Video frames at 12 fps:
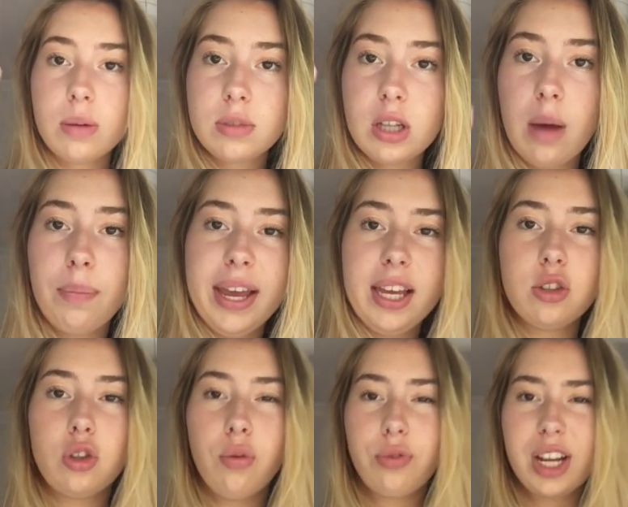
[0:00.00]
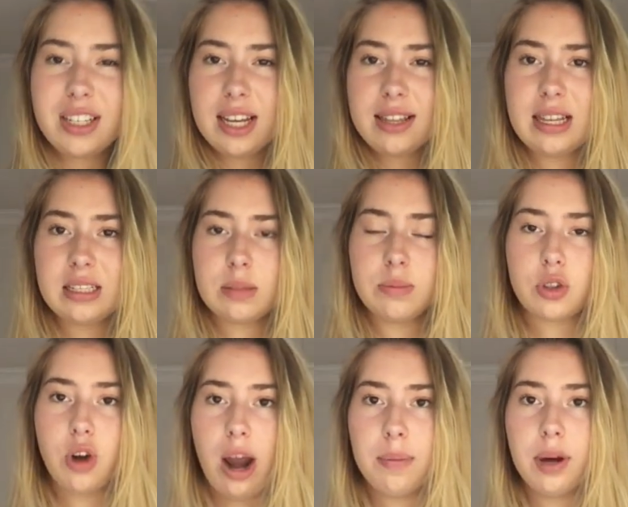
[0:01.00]
thumbs up, and don't forget to hit that
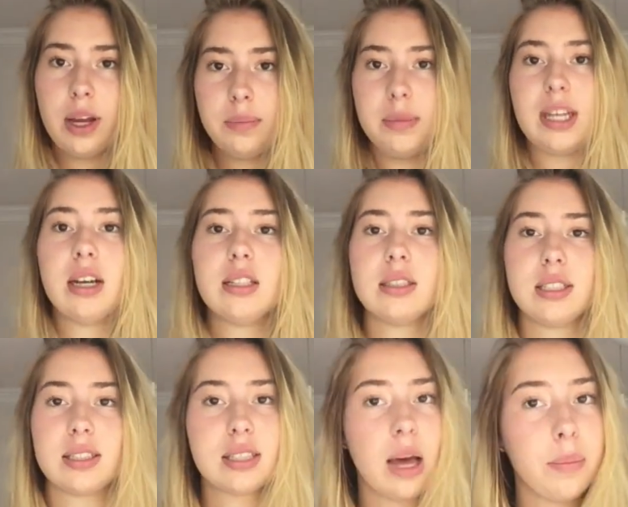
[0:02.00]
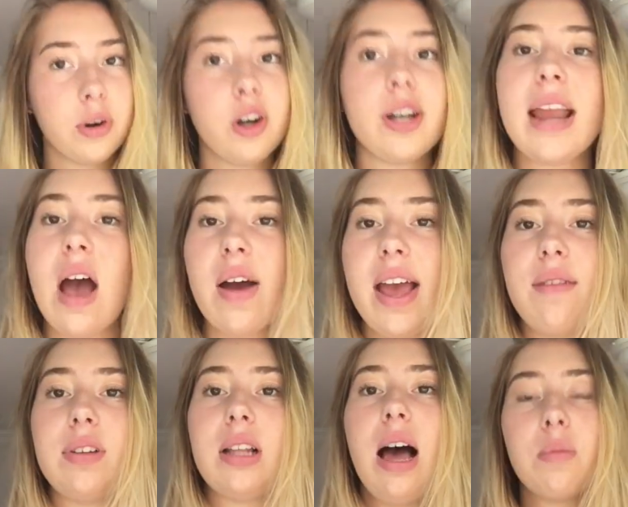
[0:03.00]
subscribe button, because it's summer, now I
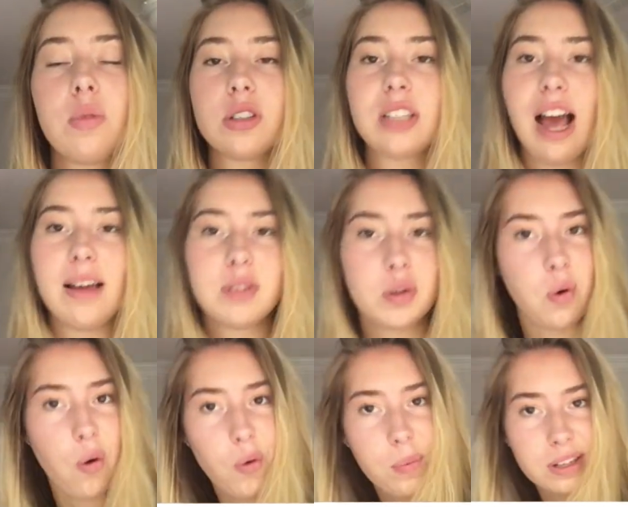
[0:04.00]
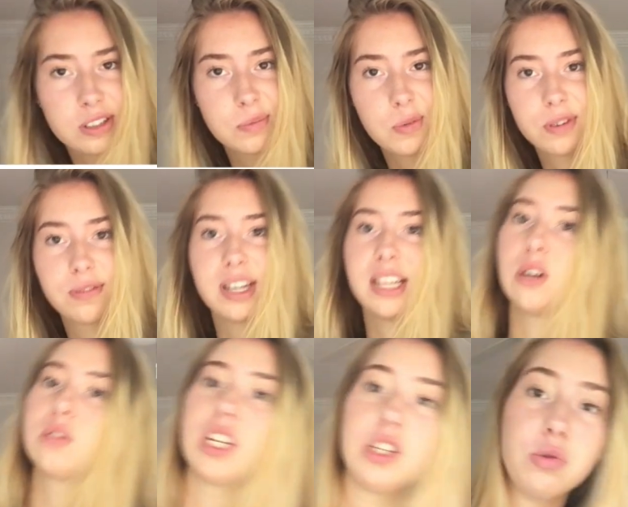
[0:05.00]
have a lot more time to do a whole bunch more
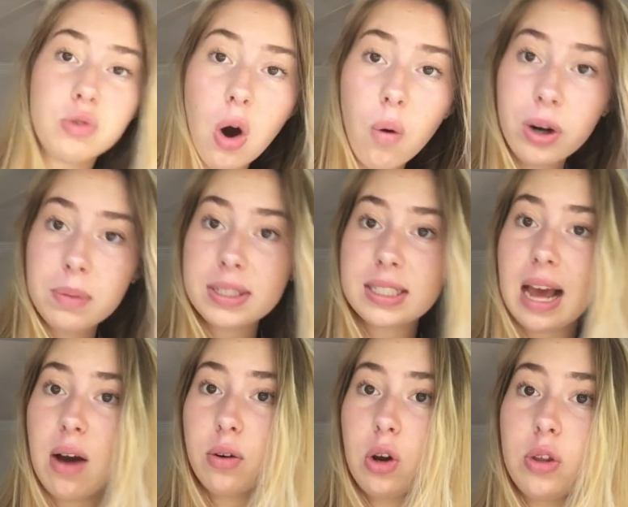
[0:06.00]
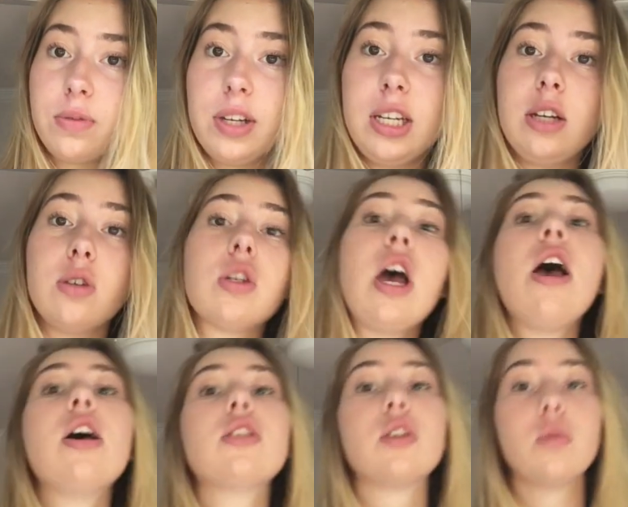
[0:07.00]
videos, and you don't want to miss out on all the videos,
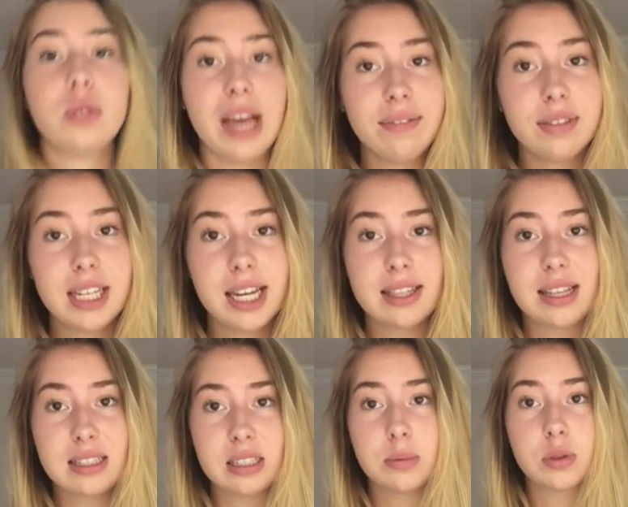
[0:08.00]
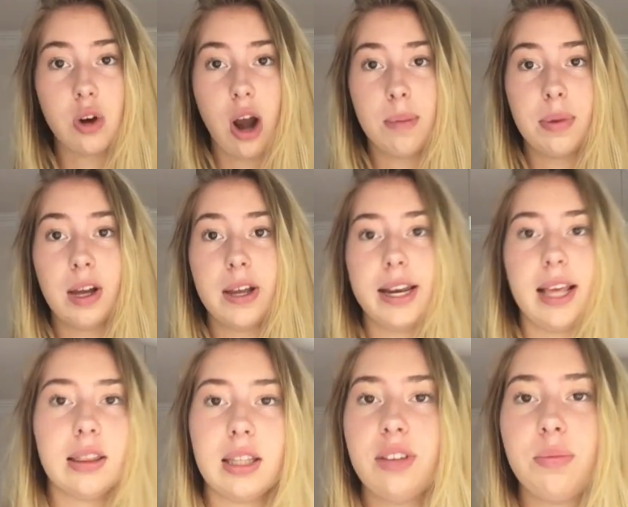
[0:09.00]
so definitely hit that subscribe button,
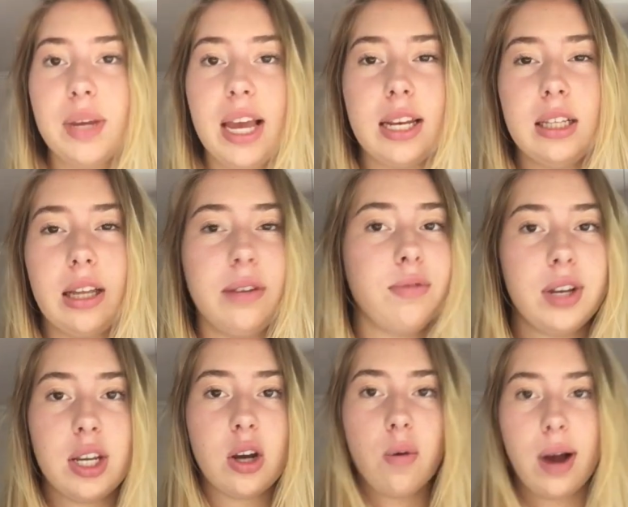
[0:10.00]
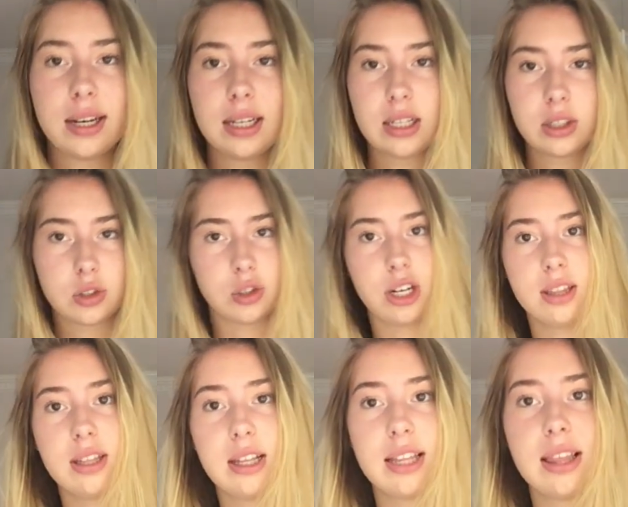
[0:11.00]
and leave me any, like, video ideas or
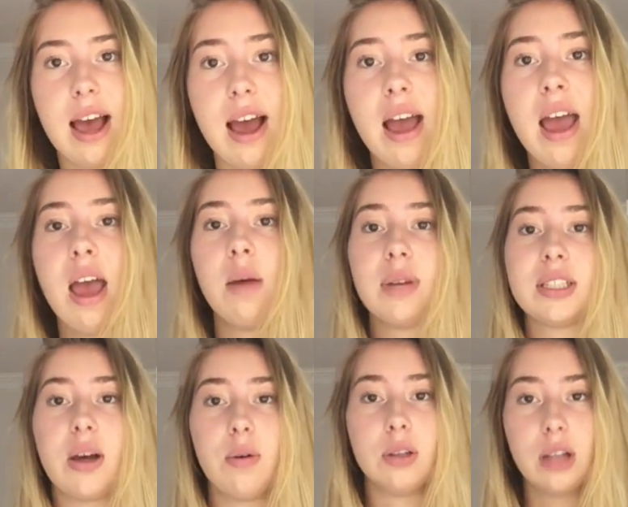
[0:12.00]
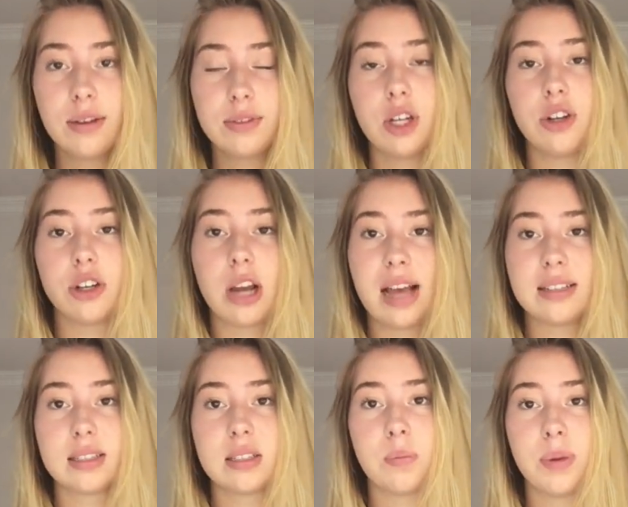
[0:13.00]
anything like that, because I would love to hear your
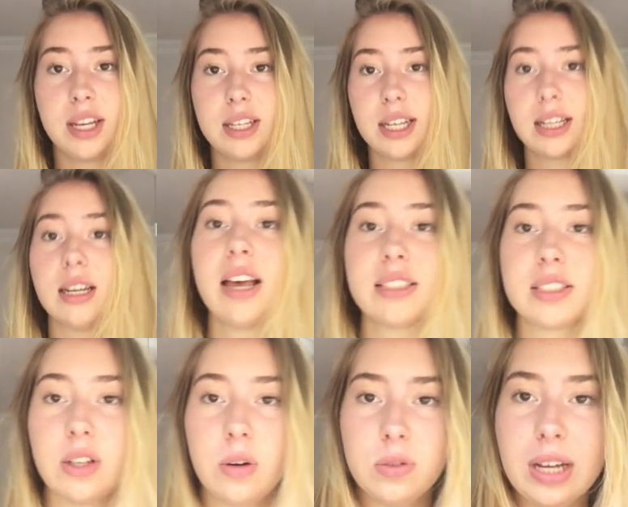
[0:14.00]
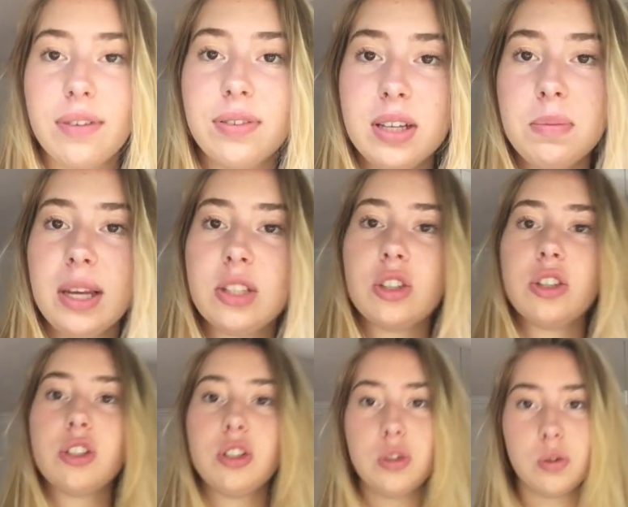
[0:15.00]
guys' opinion, so definitely make sure
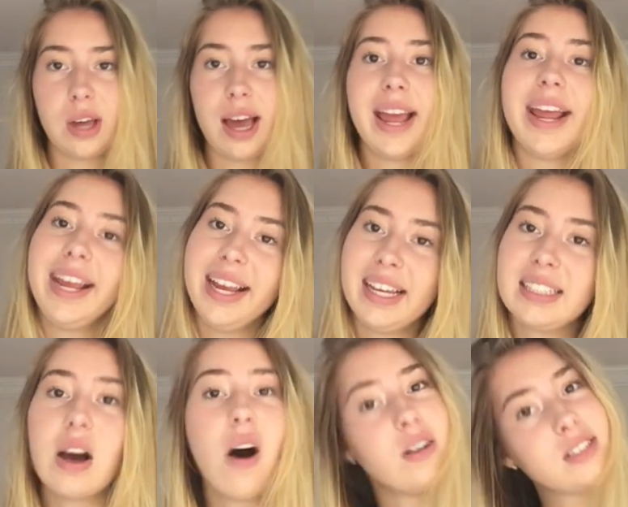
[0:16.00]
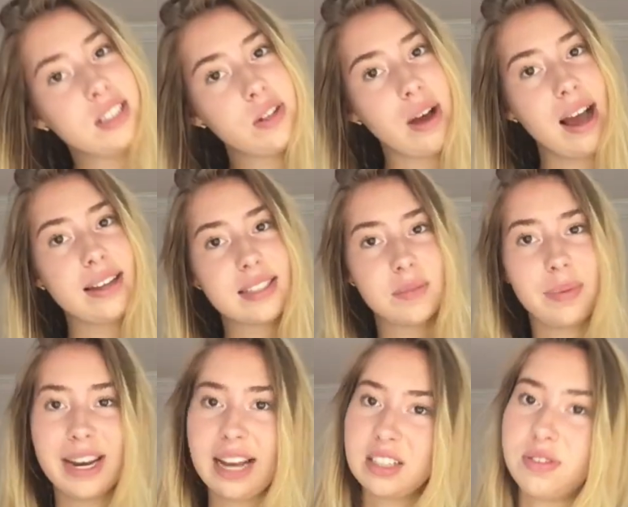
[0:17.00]
to do that, and I'll see you guys in
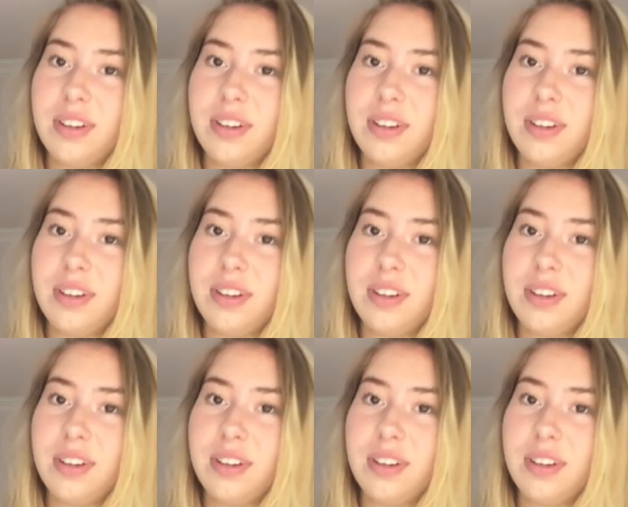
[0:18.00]
my next